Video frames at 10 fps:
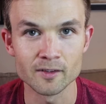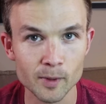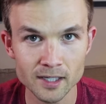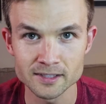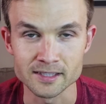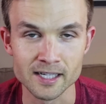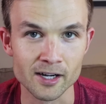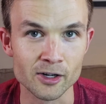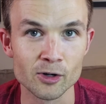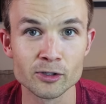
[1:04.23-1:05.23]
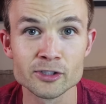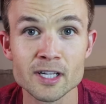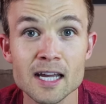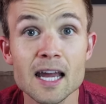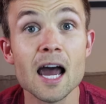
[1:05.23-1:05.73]
of Boston Terrier
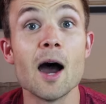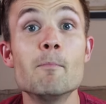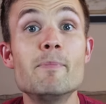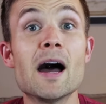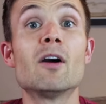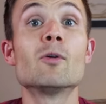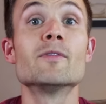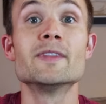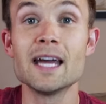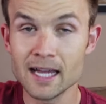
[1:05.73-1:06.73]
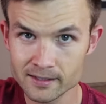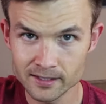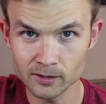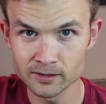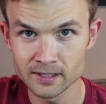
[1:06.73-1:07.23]
owners about the head
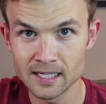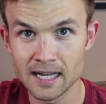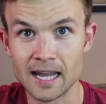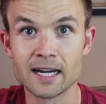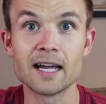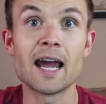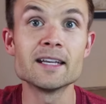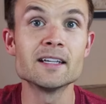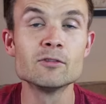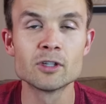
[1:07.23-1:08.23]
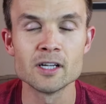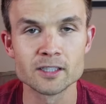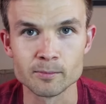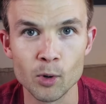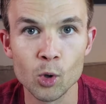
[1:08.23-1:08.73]
tilt, and I did
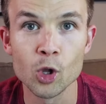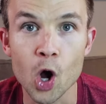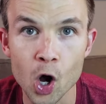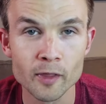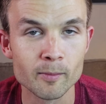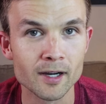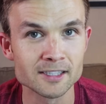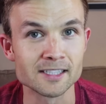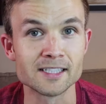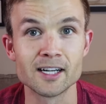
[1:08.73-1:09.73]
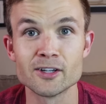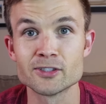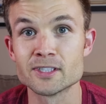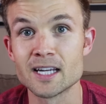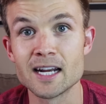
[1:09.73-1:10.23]
conduct a poll on the Boston Terrier
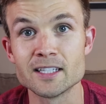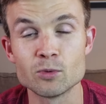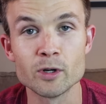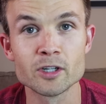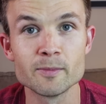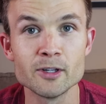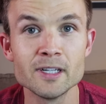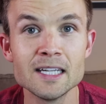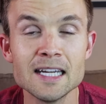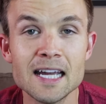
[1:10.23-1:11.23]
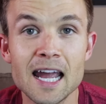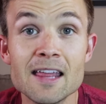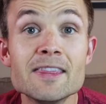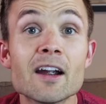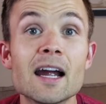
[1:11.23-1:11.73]
Society Twitter community,
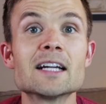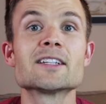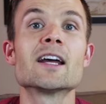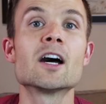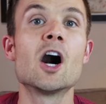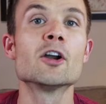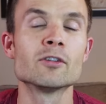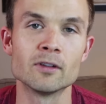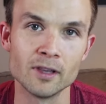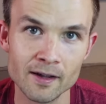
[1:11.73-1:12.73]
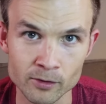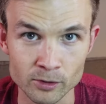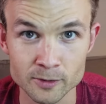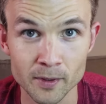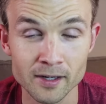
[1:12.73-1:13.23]
and there I actually had 111
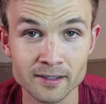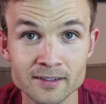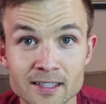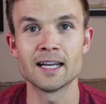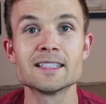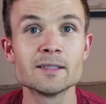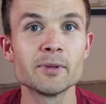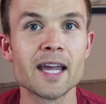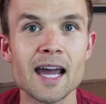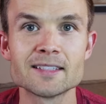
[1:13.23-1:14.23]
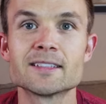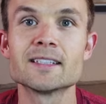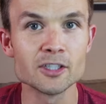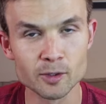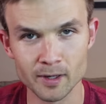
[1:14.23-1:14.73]
respondents. And I simply asked,
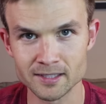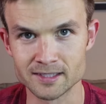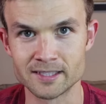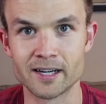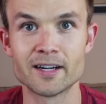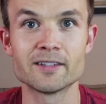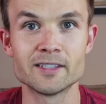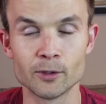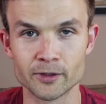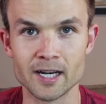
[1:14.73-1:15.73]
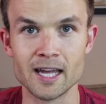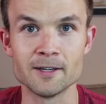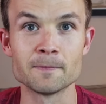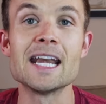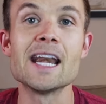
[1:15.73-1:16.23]
does your Boston Terrier tilt their
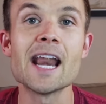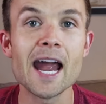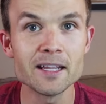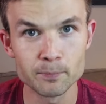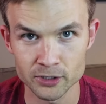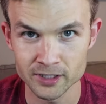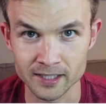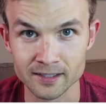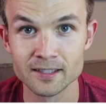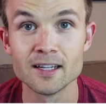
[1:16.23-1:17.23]
head? And 90%